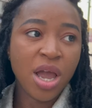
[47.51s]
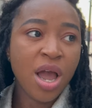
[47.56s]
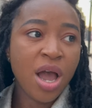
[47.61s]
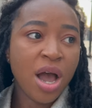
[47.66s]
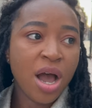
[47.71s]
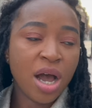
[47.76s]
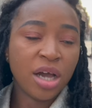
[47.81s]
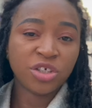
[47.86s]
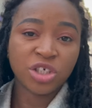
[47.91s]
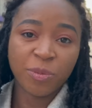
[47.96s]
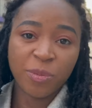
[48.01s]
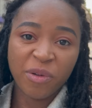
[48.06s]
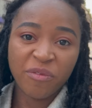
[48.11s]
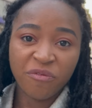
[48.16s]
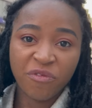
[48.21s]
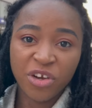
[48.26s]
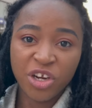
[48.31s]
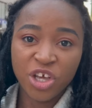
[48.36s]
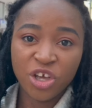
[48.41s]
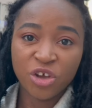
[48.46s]
uh, shopping
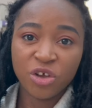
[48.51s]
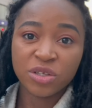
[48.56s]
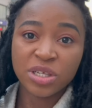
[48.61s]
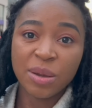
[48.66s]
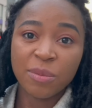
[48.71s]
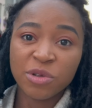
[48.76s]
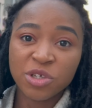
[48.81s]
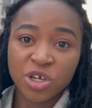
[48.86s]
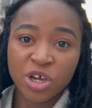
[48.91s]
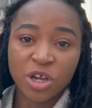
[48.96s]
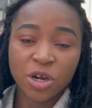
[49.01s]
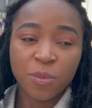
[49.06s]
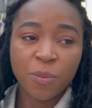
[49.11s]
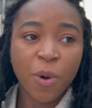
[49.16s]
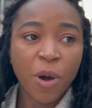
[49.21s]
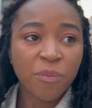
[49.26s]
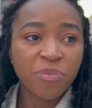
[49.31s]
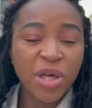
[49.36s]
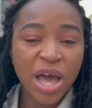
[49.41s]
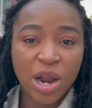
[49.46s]
videos, I'm also going to
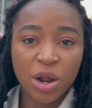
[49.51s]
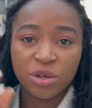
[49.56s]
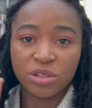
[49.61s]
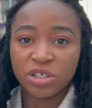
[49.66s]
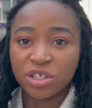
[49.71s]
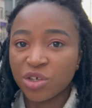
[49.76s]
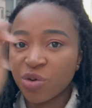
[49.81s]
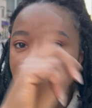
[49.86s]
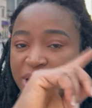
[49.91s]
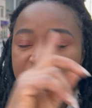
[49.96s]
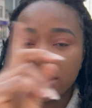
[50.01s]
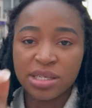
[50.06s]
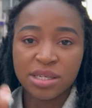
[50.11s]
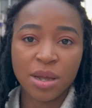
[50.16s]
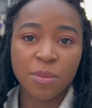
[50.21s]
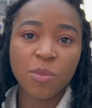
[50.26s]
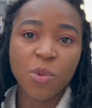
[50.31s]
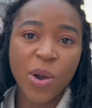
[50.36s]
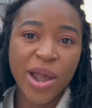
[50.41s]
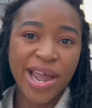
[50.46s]
pop that on the screen
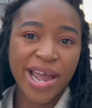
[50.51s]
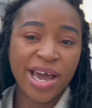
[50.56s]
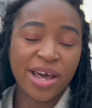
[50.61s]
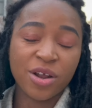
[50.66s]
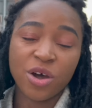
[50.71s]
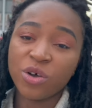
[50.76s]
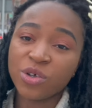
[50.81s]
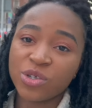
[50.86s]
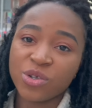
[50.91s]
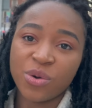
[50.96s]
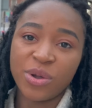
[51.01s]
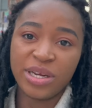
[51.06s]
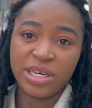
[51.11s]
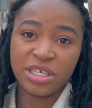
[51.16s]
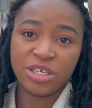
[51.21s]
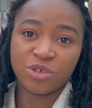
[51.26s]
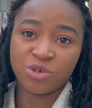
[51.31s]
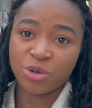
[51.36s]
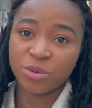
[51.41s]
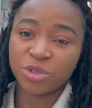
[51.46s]
somewhere and also in the
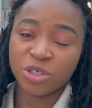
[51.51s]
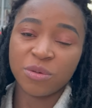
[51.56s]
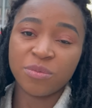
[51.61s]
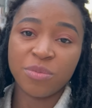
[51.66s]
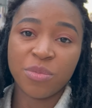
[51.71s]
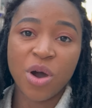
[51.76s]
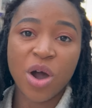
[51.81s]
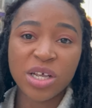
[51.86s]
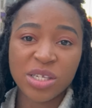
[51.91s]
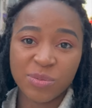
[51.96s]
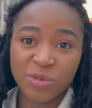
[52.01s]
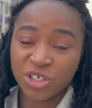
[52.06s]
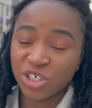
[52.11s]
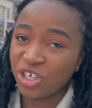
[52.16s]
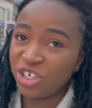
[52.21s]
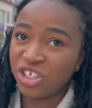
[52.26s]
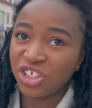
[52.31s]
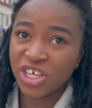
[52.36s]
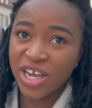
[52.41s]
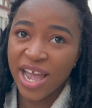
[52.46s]
description box. Make sure
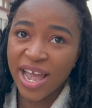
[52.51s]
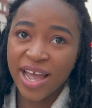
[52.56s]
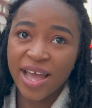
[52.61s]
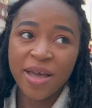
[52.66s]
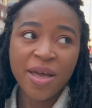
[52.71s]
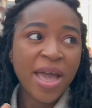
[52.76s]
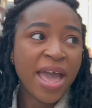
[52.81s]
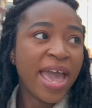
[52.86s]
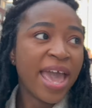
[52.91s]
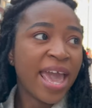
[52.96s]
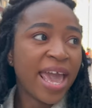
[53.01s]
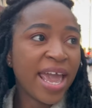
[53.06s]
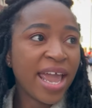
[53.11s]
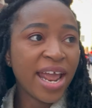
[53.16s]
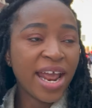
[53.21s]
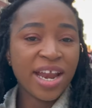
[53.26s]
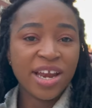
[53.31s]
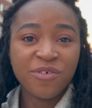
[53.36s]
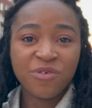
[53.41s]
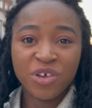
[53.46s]
you check.
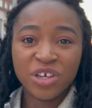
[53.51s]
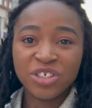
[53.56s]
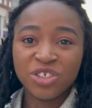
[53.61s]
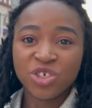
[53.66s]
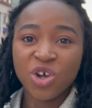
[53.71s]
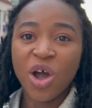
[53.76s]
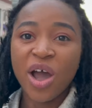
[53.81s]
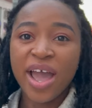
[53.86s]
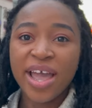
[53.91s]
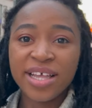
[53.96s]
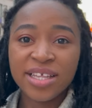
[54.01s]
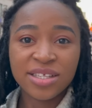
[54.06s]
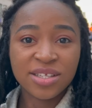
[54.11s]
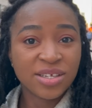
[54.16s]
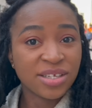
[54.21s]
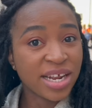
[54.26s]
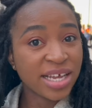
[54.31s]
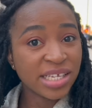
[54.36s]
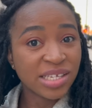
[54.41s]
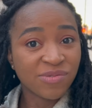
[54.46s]
And if you enjoy
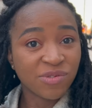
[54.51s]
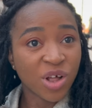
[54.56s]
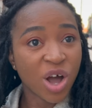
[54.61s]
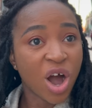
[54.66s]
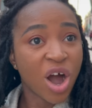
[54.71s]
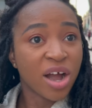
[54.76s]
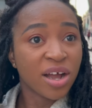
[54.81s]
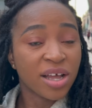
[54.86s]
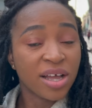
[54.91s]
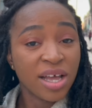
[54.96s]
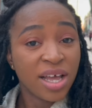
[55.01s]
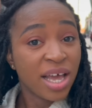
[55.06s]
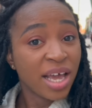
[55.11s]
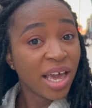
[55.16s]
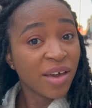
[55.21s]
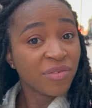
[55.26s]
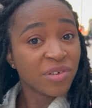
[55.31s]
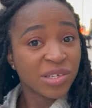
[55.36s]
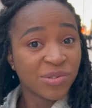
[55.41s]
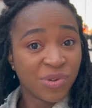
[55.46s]
today's vlog,
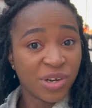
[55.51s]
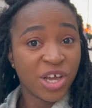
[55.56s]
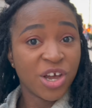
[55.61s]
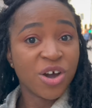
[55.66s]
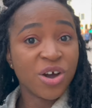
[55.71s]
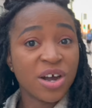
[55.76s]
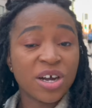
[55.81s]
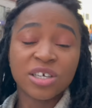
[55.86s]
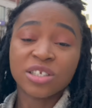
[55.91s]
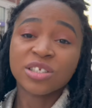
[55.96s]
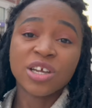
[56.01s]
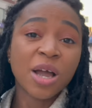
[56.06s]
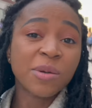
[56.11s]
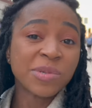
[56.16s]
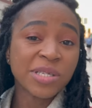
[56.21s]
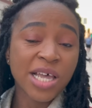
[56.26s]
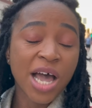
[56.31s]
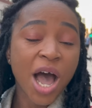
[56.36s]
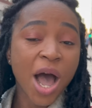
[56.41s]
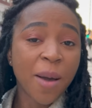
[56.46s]
give this video a
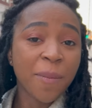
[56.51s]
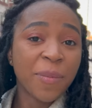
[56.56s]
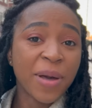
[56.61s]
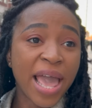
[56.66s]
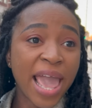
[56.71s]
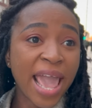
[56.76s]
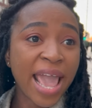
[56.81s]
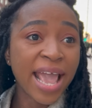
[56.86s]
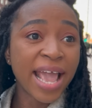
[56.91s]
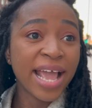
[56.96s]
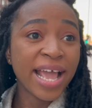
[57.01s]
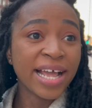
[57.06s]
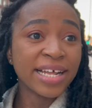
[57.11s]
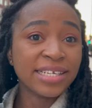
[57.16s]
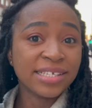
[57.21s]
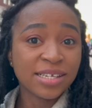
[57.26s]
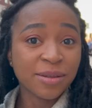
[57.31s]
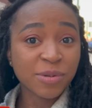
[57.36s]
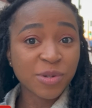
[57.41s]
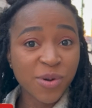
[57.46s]
thumbs up and
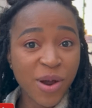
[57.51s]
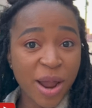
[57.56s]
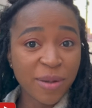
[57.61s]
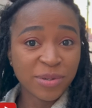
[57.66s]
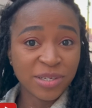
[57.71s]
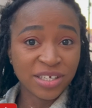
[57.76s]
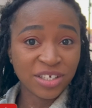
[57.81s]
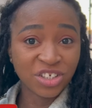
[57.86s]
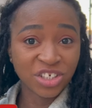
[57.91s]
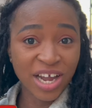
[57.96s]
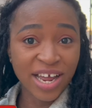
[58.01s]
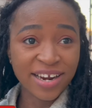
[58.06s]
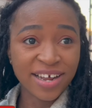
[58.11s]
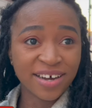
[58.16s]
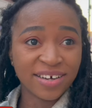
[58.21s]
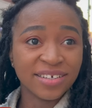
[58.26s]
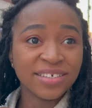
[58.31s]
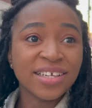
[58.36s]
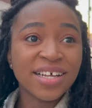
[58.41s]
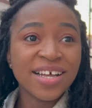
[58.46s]
subscribe to the
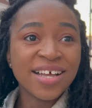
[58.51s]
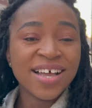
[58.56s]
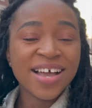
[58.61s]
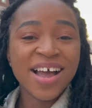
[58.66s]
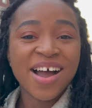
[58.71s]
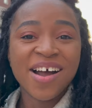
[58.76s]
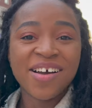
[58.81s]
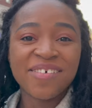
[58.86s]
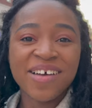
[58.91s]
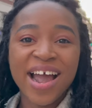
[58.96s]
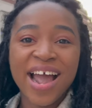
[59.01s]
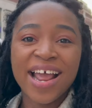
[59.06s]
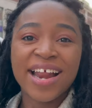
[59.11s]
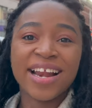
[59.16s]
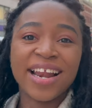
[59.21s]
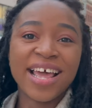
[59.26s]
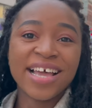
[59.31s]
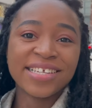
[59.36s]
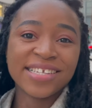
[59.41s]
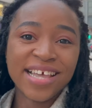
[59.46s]
channel all right
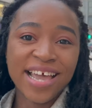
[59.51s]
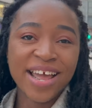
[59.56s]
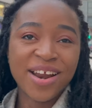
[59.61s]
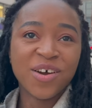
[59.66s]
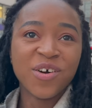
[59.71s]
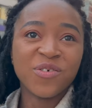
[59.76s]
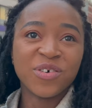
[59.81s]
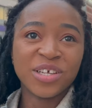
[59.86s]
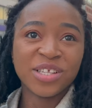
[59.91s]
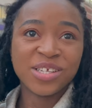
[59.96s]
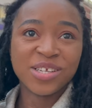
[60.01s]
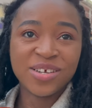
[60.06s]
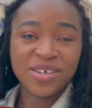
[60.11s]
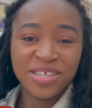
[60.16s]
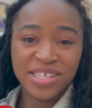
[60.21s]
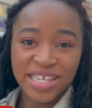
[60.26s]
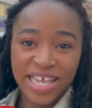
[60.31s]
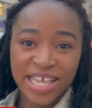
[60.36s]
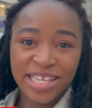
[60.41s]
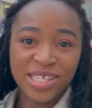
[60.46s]
let's head over to
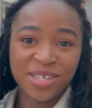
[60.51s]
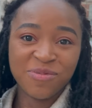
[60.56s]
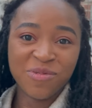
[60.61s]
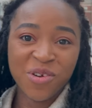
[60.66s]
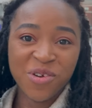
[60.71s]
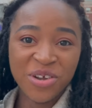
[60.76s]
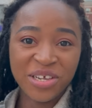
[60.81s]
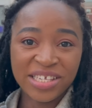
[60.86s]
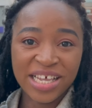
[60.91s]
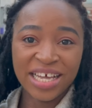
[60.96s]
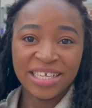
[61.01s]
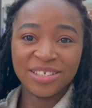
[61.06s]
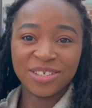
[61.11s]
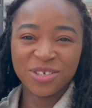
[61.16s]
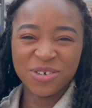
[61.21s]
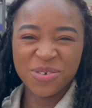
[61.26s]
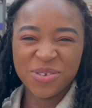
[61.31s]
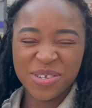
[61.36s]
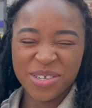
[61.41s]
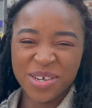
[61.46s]
sainsbury's and
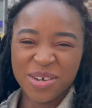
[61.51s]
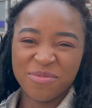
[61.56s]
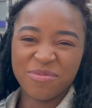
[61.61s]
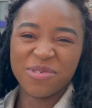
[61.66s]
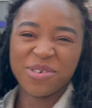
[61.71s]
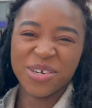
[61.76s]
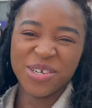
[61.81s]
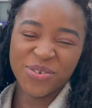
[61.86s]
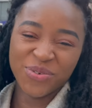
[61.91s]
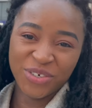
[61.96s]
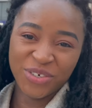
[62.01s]
do some grocery